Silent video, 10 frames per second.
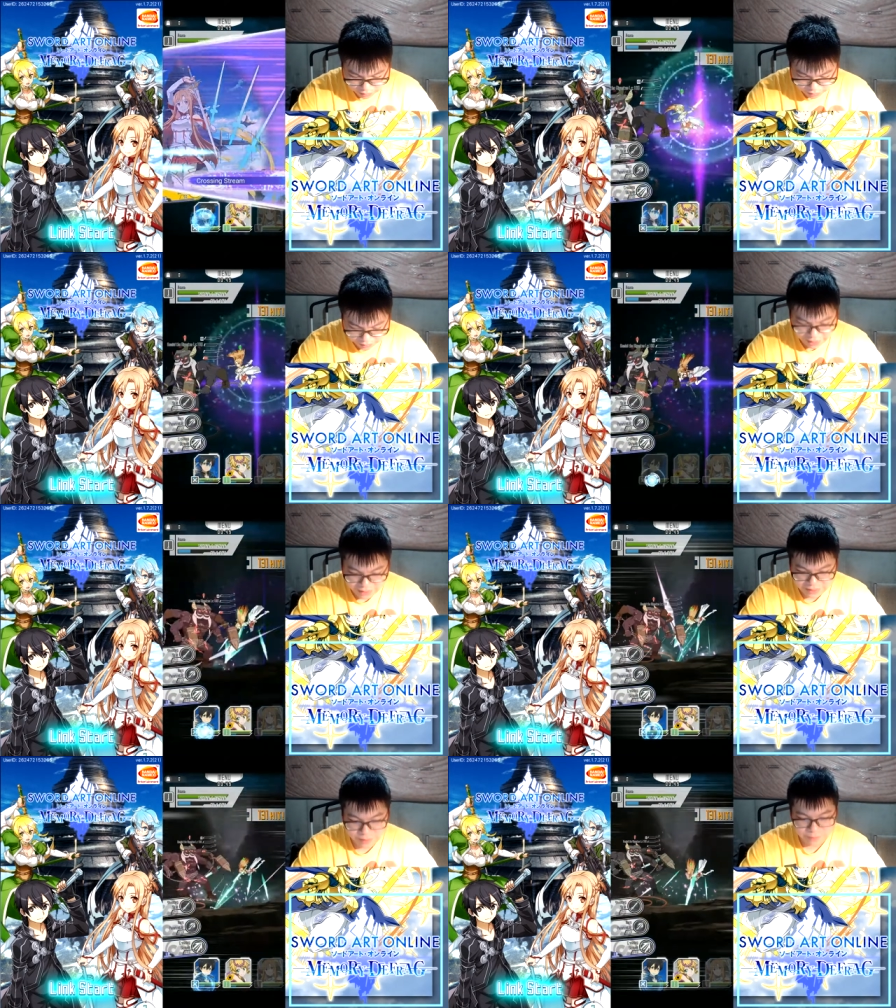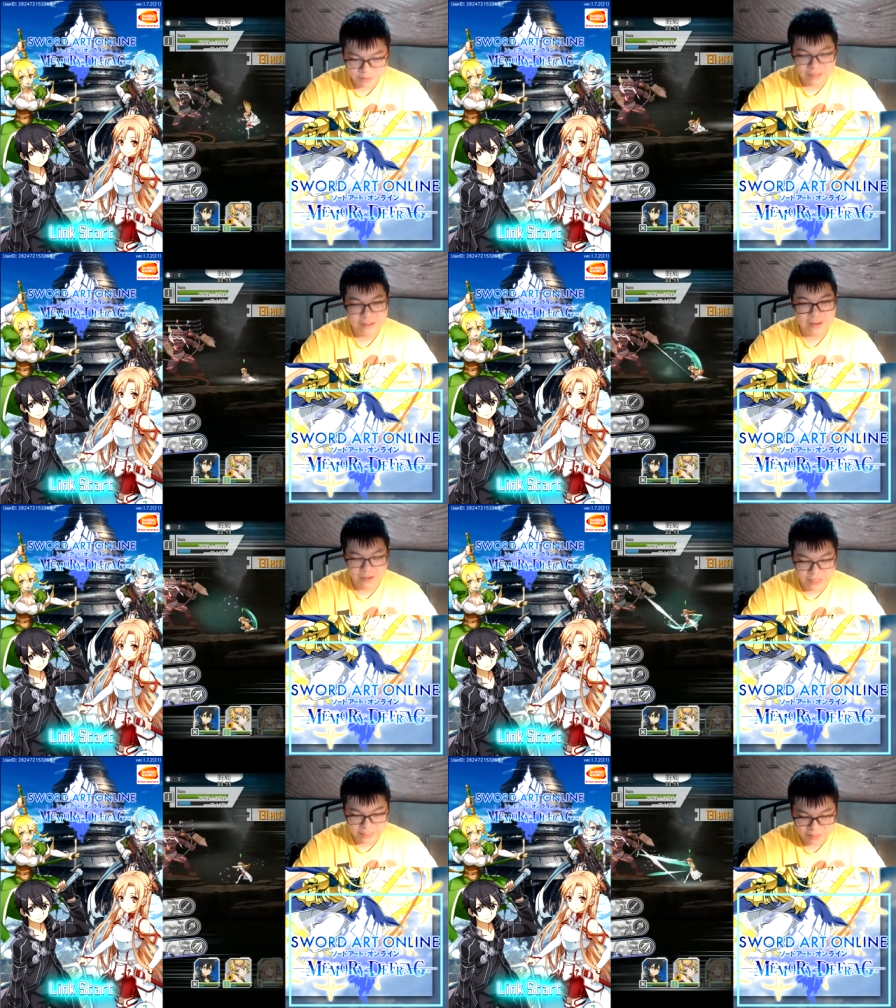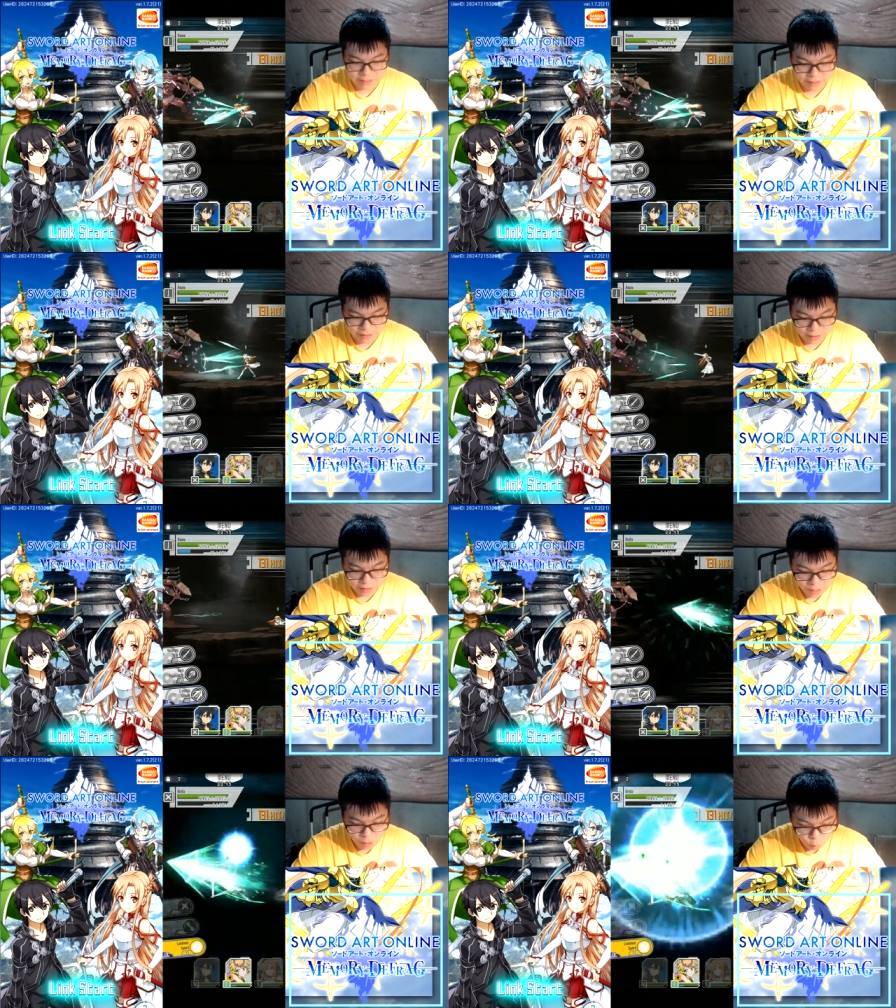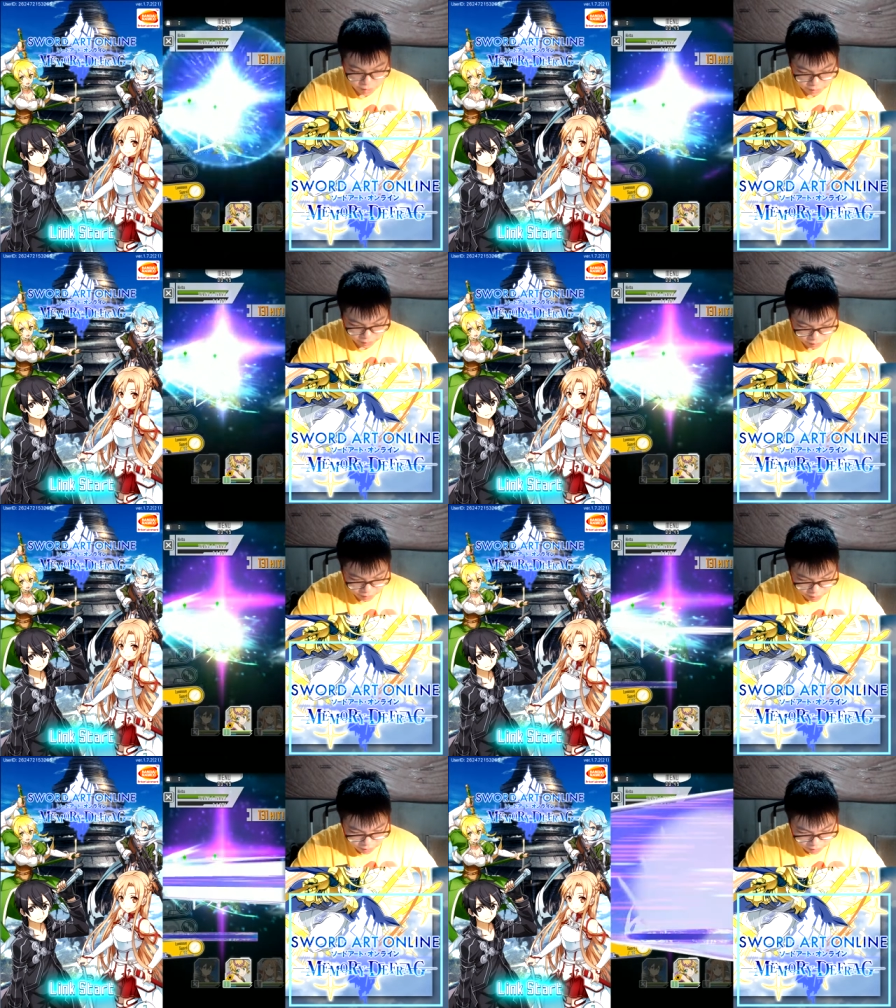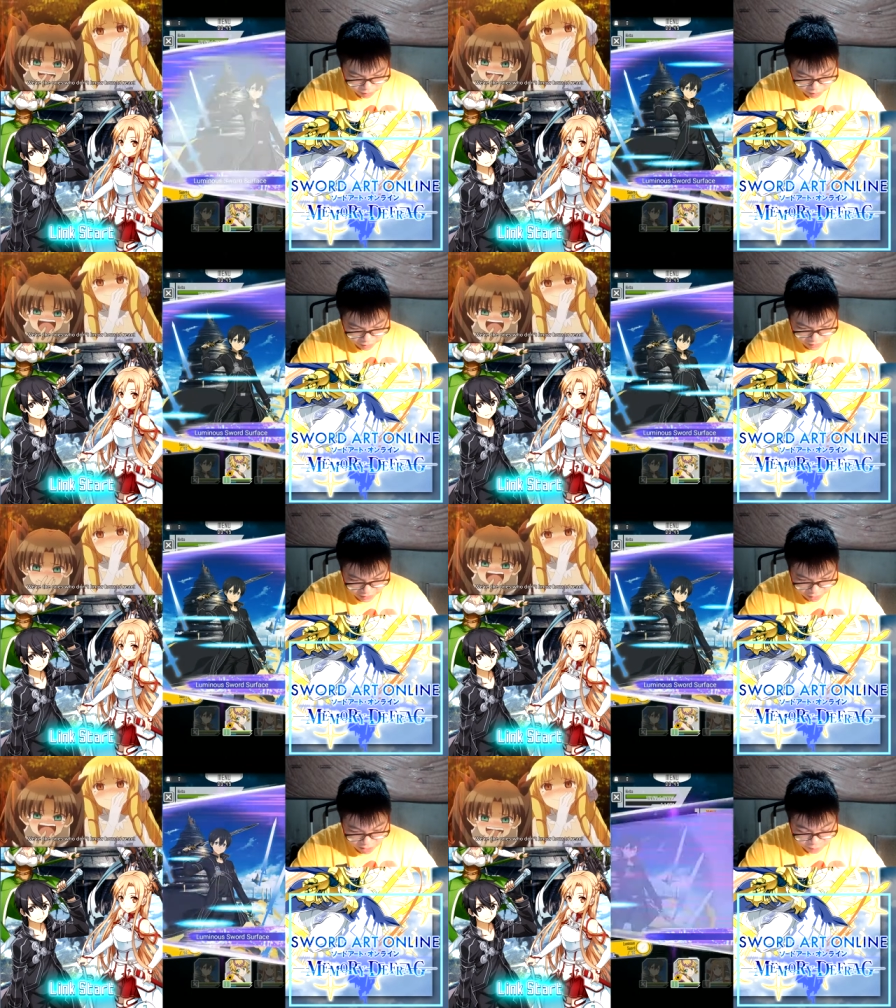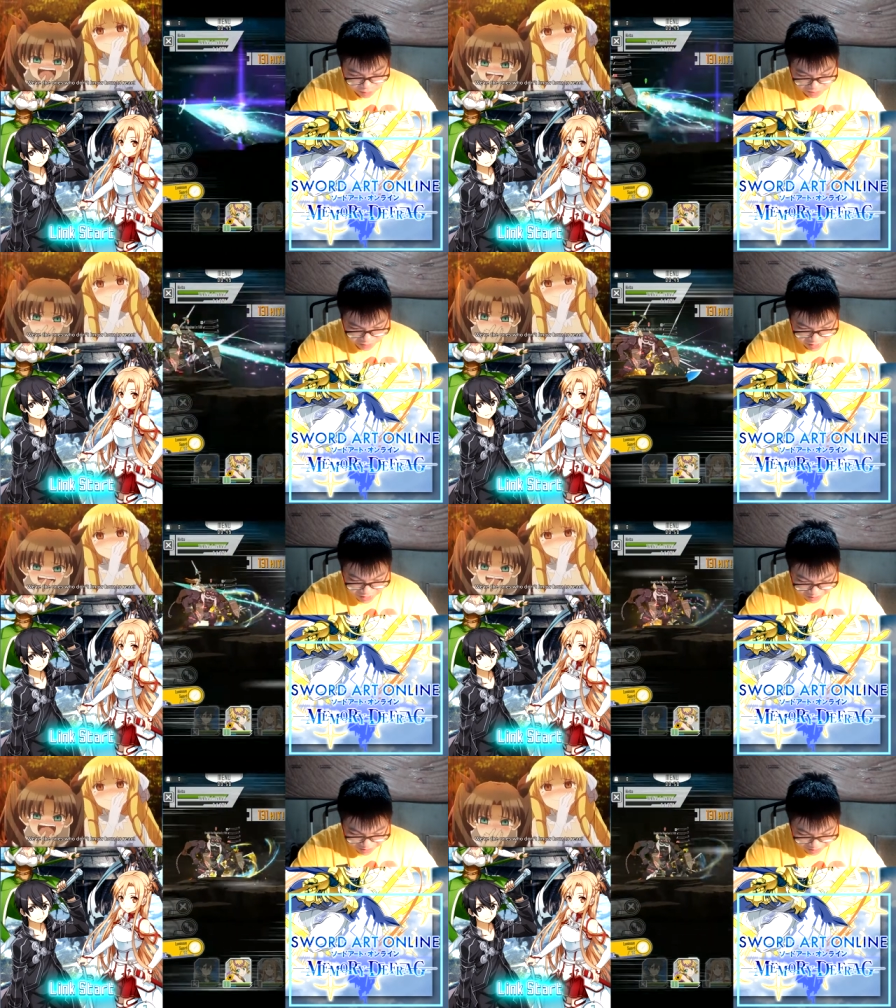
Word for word: Yeah, it's enough. Alright, that's uh... What? He gets iframe for that?